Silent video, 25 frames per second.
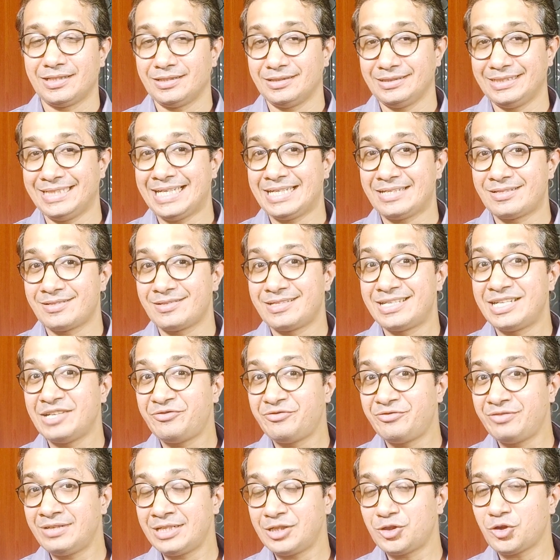There is a
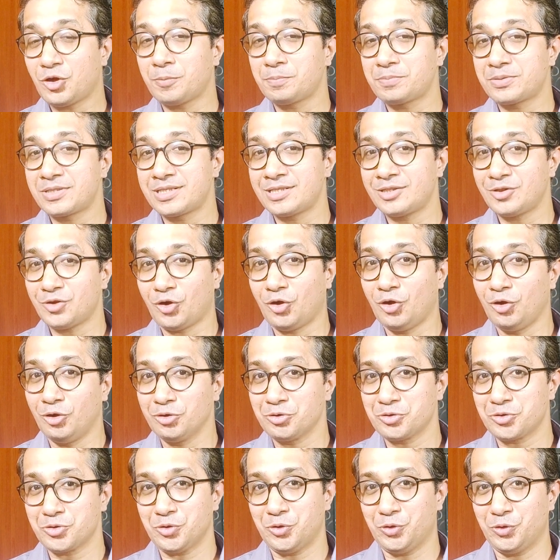different option
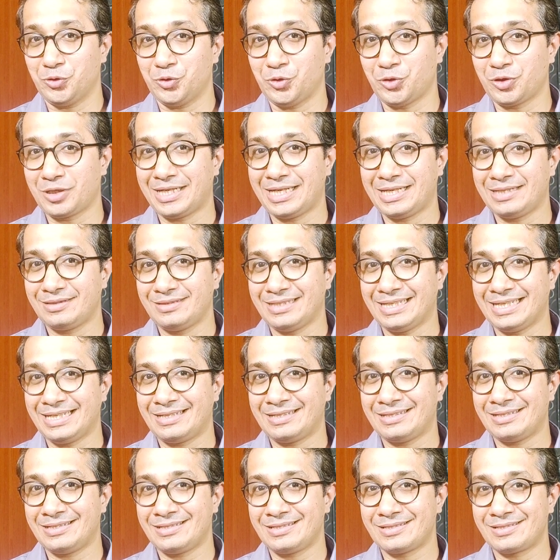also. Okay,
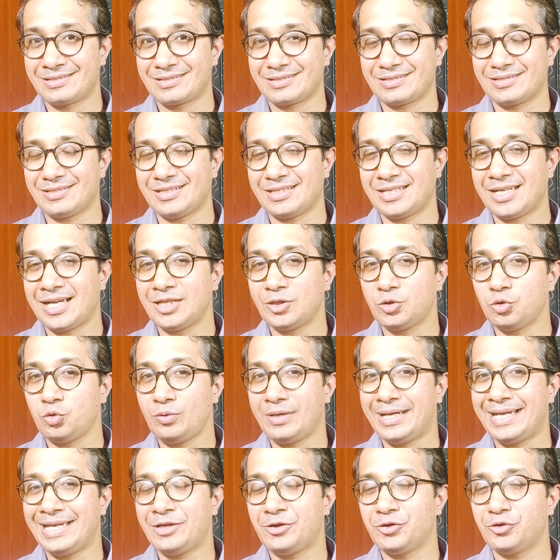there is another
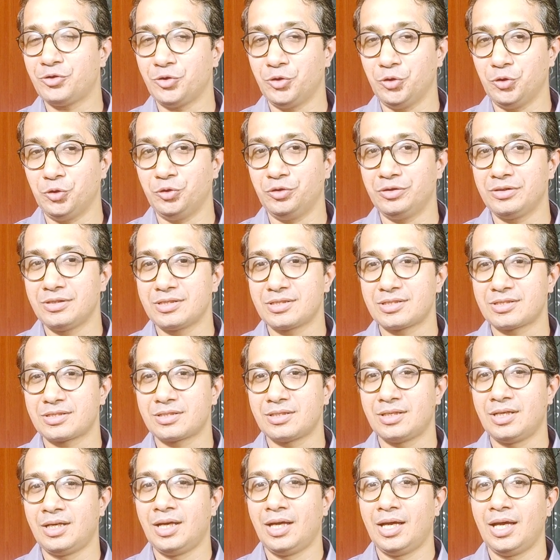way you could do
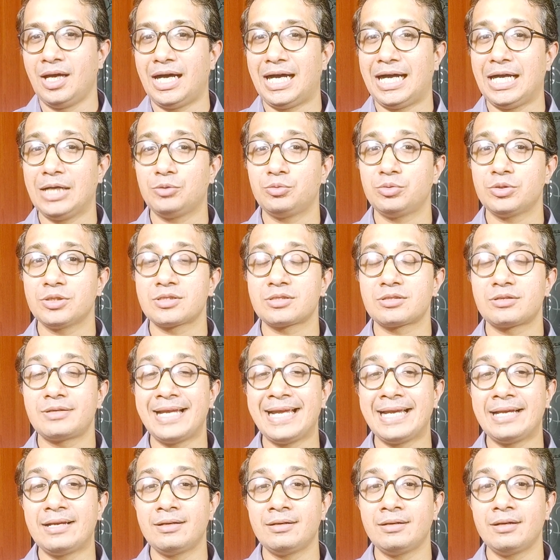this. I was
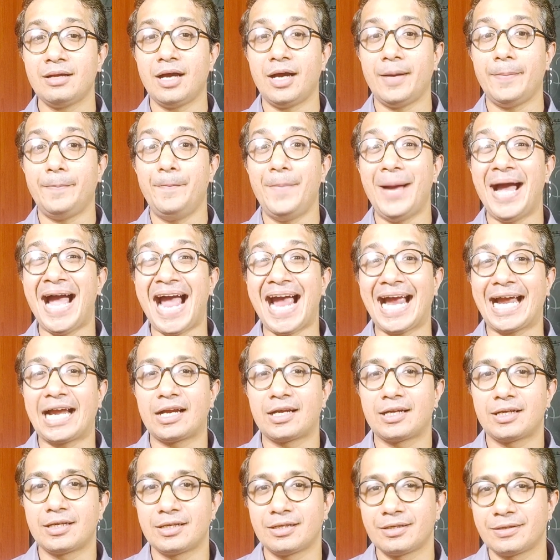taken
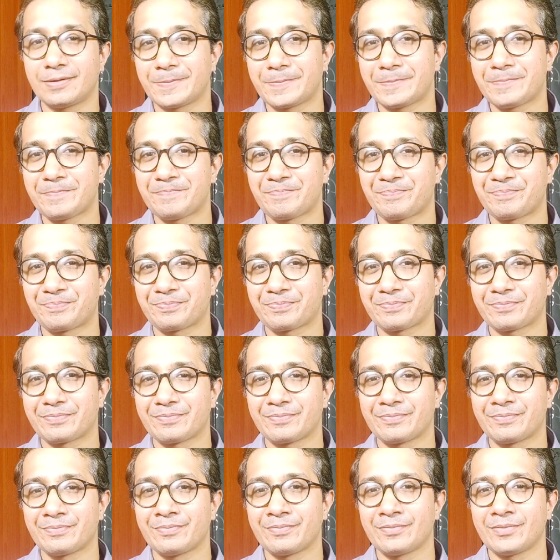aback.
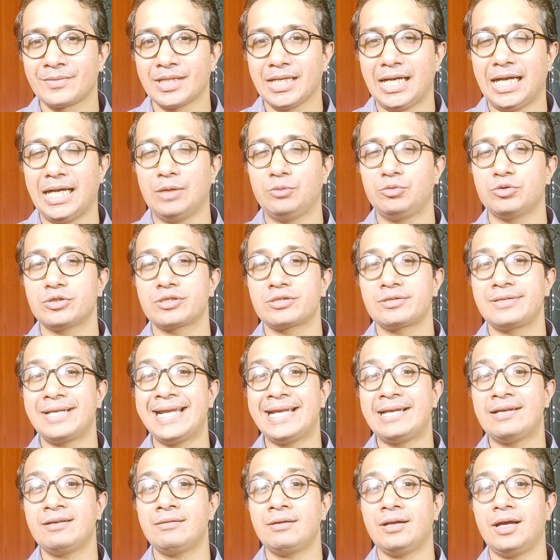I was
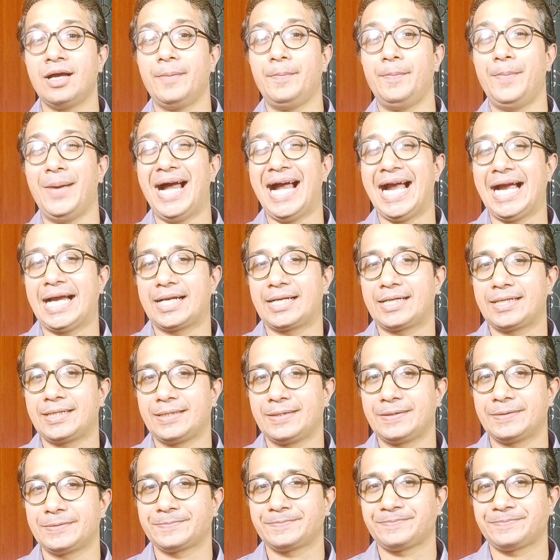taken aback.